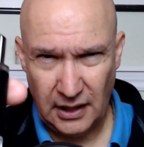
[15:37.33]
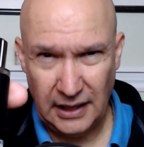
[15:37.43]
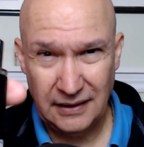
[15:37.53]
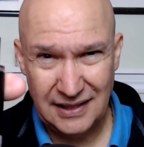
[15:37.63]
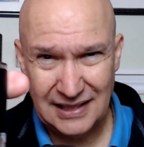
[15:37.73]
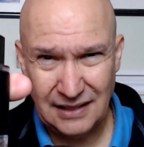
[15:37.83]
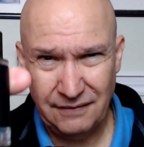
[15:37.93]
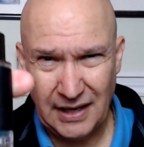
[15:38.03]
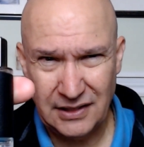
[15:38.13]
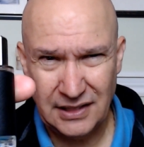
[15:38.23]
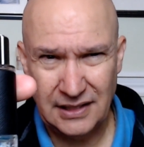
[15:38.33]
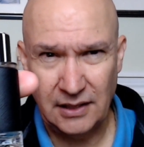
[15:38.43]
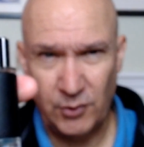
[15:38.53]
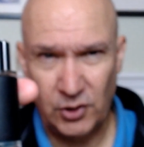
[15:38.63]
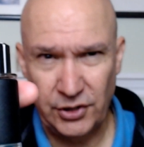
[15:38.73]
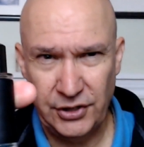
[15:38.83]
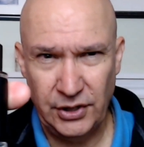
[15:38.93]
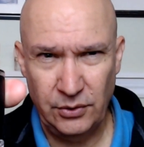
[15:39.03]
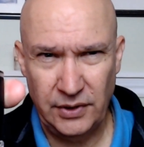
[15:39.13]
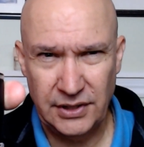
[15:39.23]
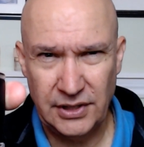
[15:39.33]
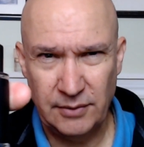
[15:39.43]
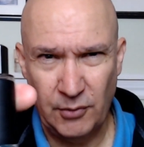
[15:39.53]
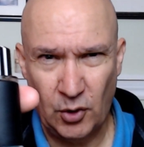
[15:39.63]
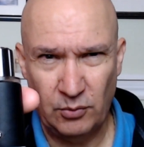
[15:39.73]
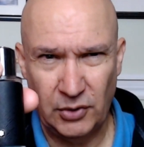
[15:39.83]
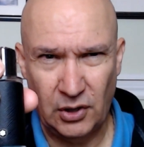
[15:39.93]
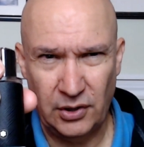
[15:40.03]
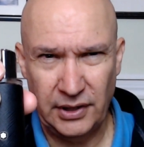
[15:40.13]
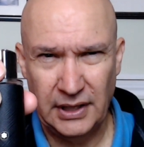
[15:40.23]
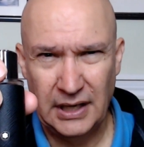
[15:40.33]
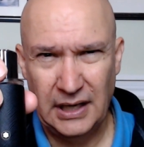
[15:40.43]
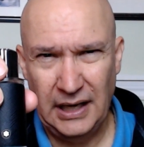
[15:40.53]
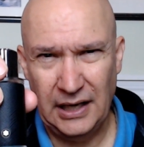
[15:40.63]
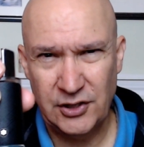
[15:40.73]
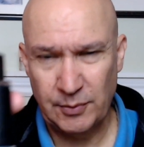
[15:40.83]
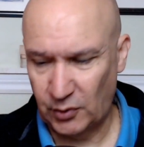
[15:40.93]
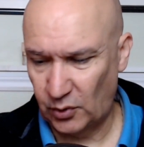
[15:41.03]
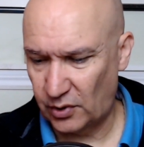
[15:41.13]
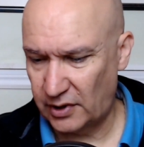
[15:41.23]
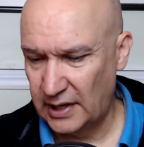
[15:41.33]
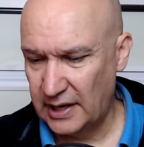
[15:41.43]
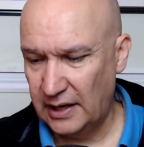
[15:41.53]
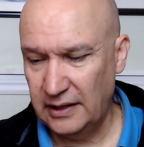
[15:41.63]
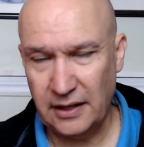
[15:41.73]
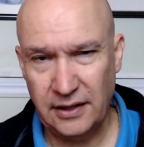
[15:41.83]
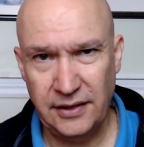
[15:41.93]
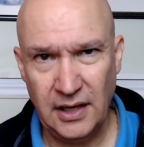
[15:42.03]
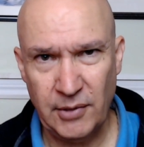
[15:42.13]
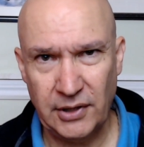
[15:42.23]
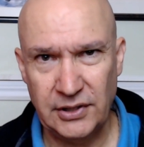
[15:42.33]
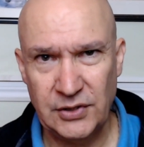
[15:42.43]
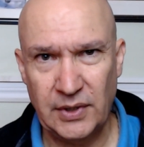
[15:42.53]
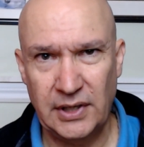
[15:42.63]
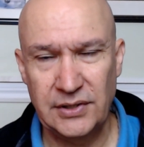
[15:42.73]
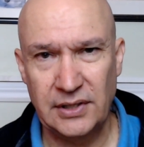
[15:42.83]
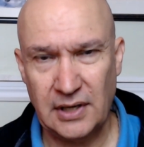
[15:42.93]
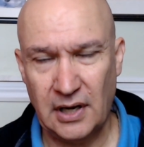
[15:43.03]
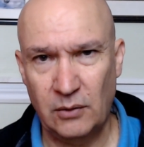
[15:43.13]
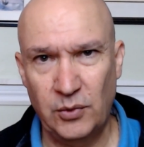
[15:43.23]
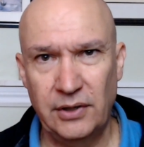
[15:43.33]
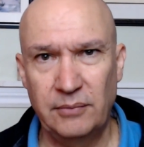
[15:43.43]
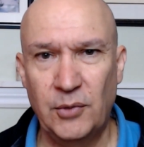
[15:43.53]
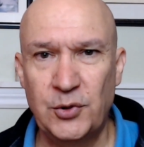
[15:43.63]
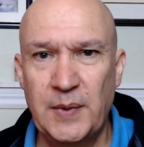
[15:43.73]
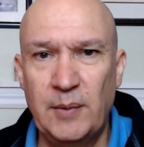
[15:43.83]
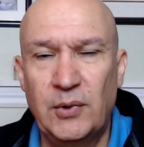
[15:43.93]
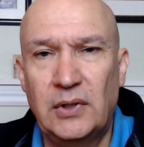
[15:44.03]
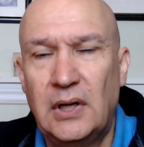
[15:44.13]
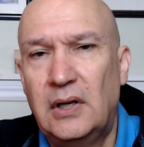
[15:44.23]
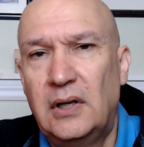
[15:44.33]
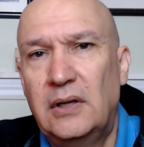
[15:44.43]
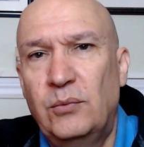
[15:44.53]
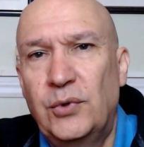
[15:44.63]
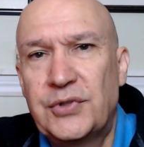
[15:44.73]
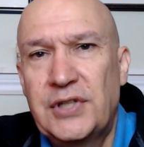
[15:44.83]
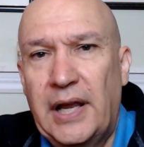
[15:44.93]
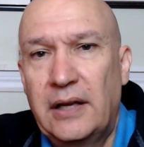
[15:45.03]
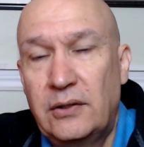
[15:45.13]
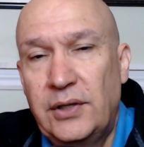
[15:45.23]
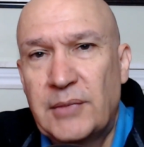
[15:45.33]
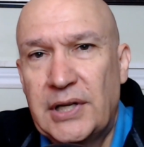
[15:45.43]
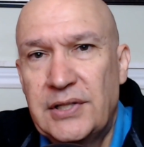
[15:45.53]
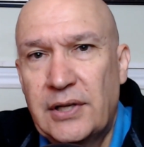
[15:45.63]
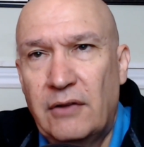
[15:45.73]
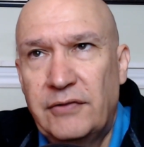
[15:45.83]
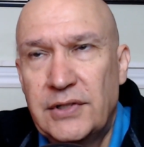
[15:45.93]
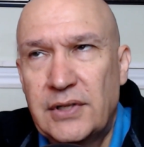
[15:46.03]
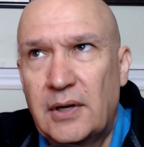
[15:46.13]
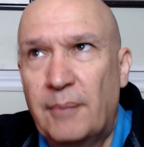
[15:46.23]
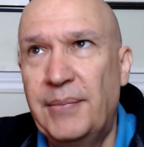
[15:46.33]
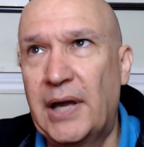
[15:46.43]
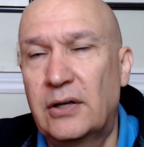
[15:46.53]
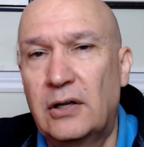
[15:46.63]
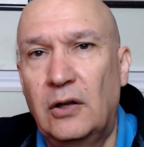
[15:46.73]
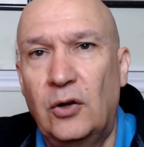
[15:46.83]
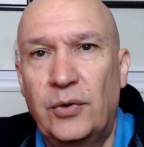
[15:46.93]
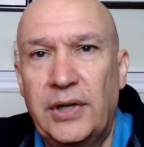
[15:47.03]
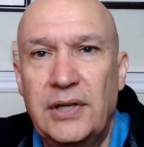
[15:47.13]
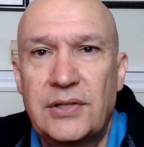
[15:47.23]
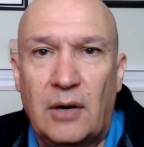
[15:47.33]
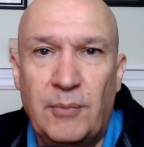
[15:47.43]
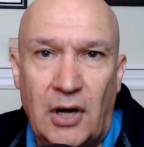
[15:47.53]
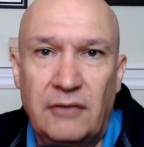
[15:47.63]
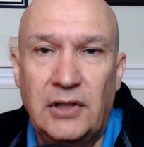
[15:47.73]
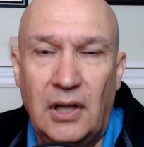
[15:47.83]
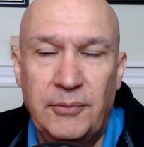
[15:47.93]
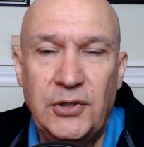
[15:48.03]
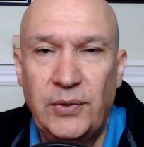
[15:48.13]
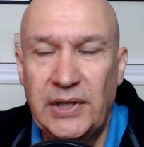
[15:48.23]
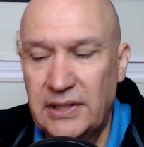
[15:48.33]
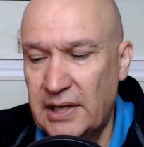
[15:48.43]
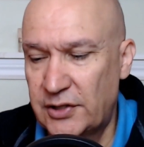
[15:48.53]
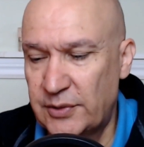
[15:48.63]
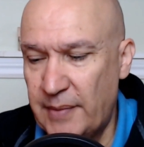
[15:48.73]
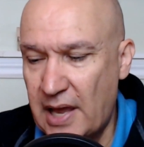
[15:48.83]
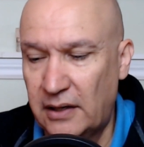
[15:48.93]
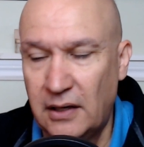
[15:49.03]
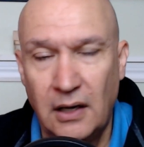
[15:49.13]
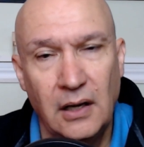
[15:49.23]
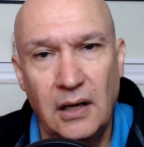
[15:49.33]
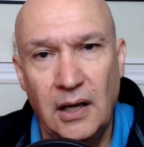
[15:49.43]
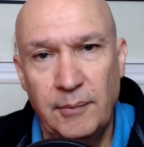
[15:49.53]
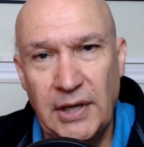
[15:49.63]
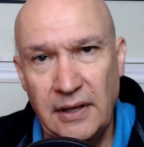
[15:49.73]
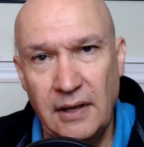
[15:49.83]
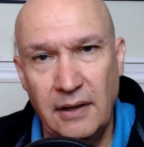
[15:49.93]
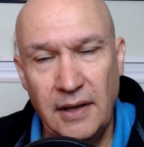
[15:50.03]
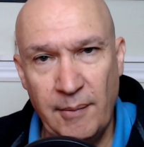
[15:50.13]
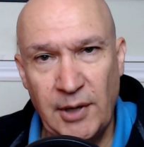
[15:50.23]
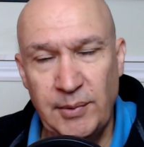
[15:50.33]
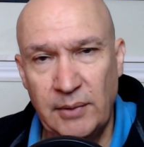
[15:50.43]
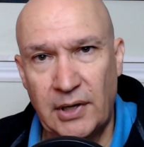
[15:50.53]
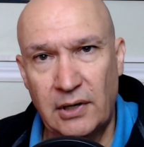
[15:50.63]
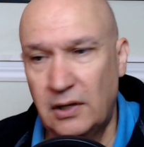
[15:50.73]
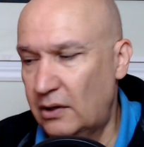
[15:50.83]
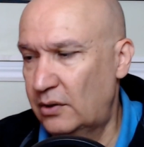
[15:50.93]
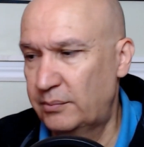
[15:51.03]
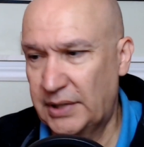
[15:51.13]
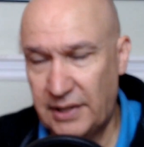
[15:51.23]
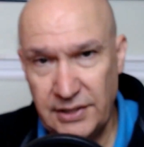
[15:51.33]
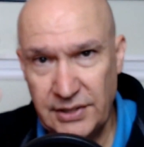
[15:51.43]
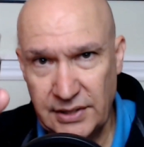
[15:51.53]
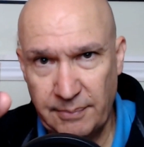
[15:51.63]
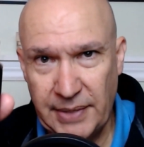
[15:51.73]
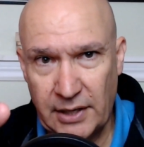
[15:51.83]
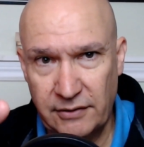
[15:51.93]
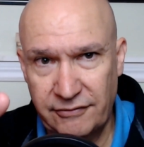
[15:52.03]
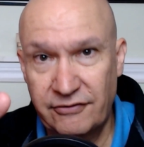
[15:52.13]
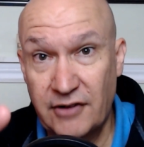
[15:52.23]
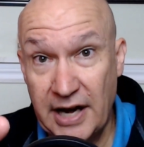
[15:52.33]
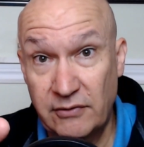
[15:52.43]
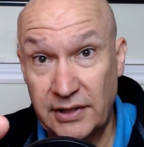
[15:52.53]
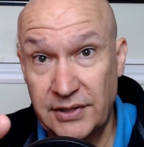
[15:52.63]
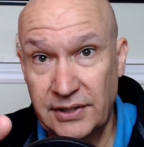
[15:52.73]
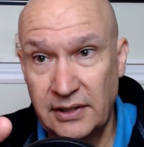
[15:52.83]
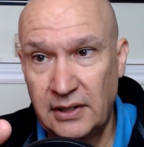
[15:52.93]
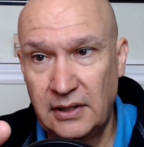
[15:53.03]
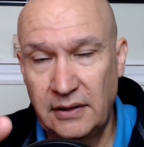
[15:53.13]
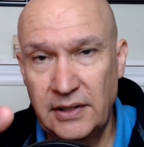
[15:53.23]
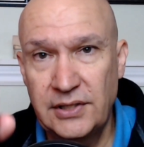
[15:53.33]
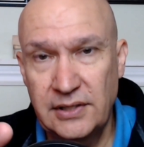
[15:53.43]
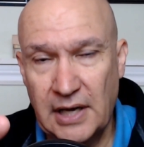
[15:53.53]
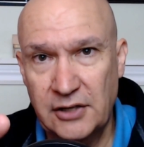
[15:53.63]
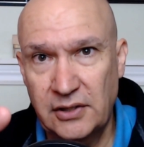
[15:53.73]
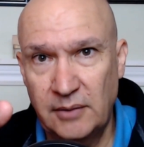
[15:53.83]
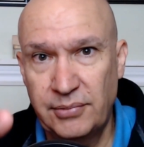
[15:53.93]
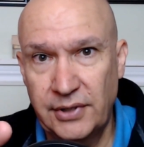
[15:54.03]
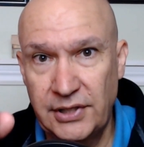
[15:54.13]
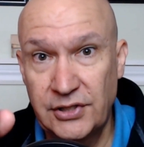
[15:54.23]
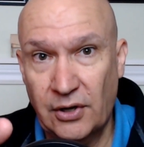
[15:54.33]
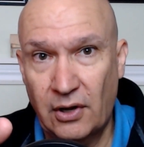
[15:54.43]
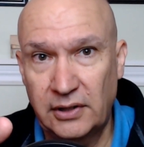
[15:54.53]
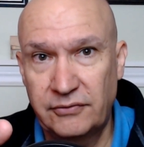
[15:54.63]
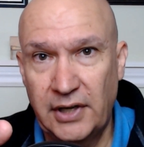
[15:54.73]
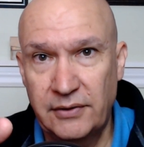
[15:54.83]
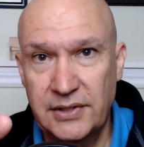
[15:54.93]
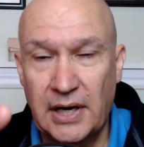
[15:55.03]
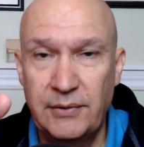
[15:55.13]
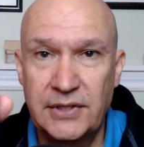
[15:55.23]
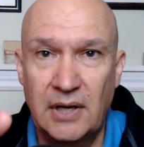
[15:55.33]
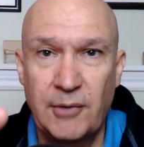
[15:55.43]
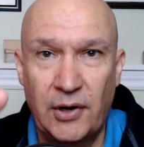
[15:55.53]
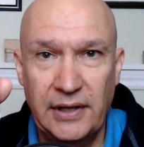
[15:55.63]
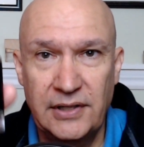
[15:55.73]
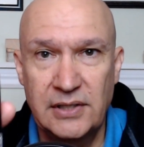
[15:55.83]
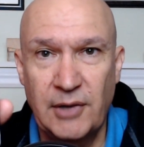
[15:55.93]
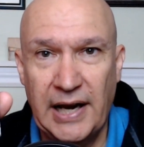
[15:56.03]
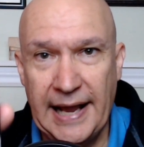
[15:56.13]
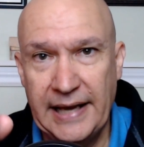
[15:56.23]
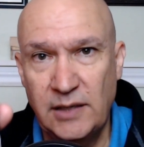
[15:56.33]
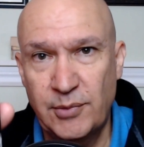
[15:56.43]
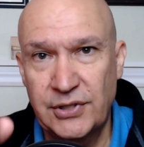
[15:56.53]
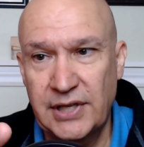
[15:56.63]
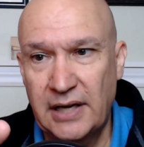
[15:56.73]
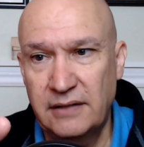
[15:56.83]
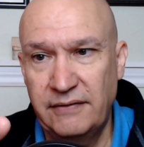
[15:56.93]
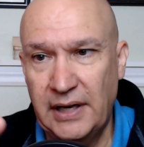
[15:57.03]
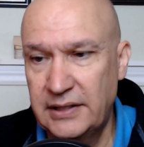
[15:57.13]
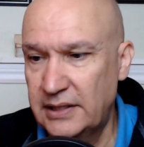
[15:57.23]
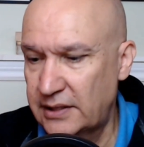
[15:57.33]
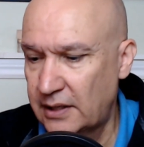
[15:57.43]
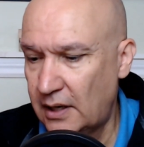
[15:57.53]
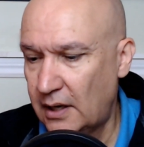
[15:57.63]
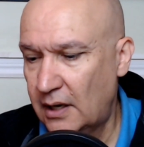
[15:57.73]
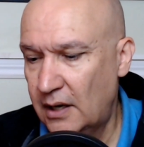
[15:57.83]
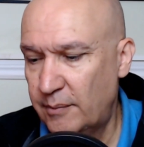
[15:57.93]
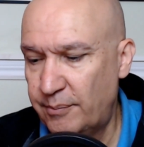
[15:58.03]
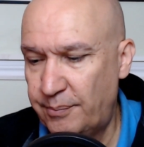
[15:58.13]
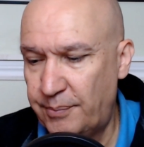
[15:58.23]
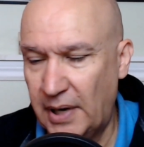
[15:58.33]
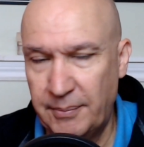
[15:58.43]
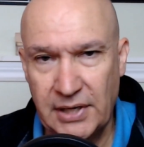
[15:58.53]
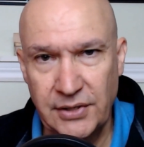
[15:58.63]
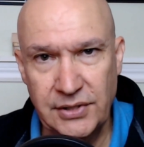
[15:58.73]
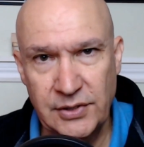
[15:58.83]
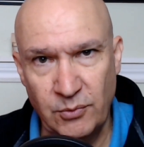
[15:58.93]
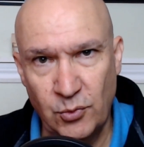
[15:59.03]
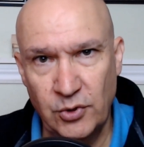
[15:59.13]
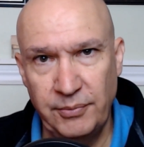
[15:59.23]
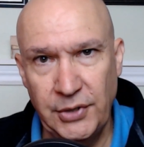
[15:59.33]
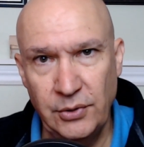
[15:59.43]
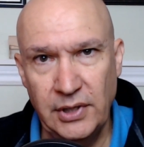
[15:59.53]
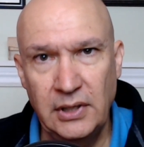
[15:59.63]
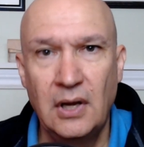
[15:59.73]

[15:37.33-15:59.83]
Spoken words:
This is a Aventus similar to, this is Montblanc Explorer. Now, the thing about this one is kind of weird. Most people will say, including myself, is that a better clone is Armaf Club de Nuit Intense Man. But that might be a better clone, but this is a better fragrance. This is actually a pretty solid fragrance. I would say this is about 80% Aventus, but because it's more muted,